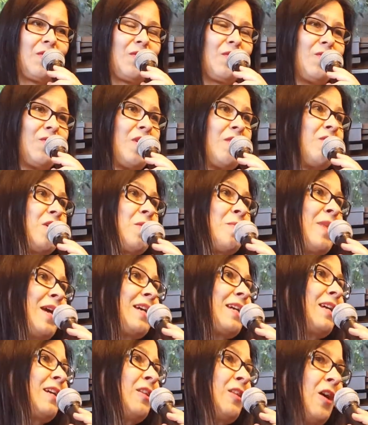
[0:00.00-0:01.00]
When we are
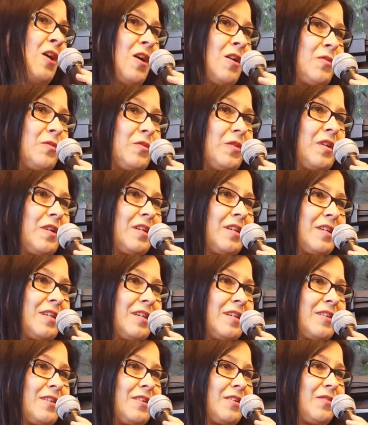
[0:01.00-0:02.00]
making love,
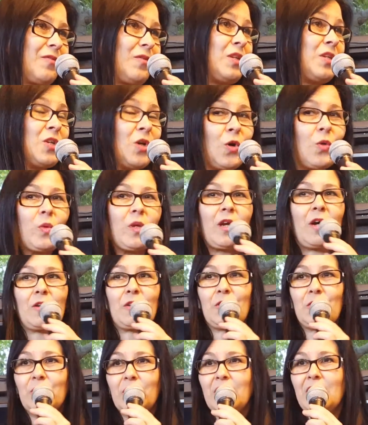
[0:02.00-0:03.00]
we know we are
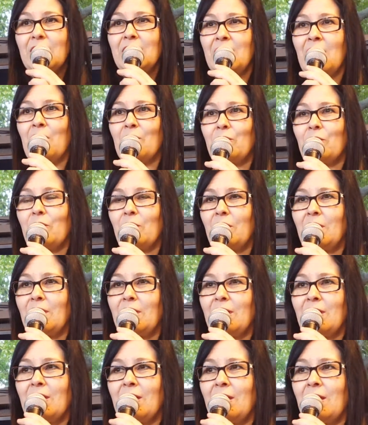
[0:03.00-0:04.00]
good enough.
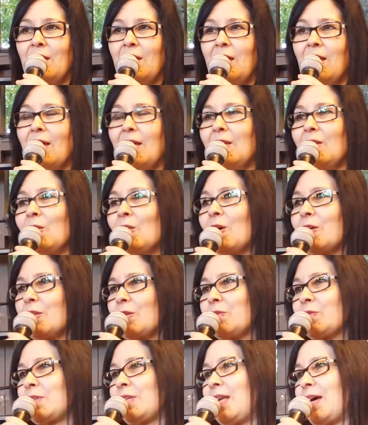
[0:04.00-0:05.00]
A lot
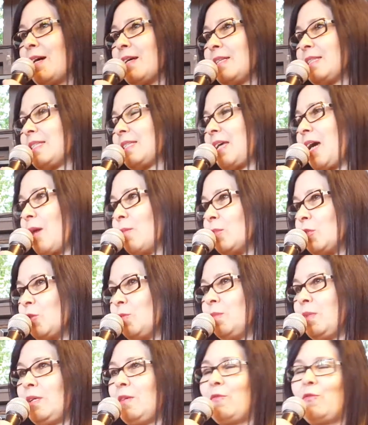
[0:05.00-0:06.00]
of clients come to
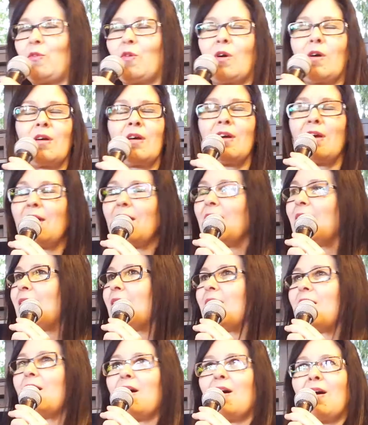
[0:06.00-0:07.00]
me for
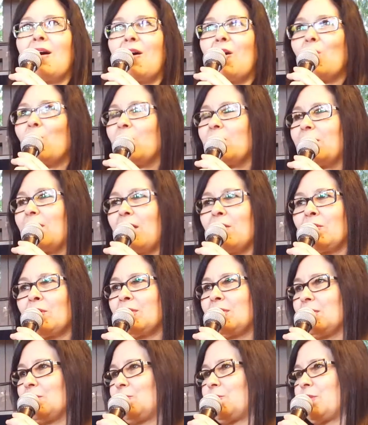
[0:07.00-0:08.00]
whatever
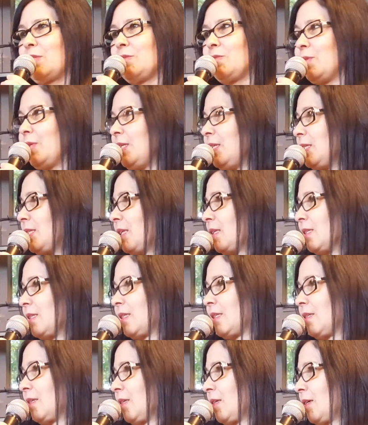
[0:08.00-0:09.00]
different
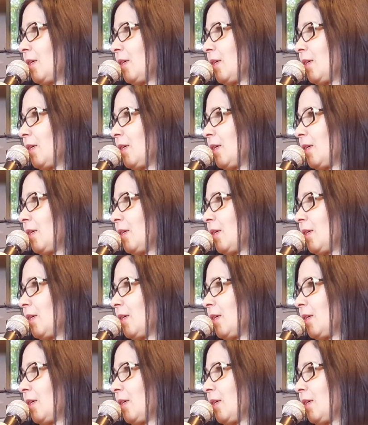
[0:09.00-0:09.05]
reasons.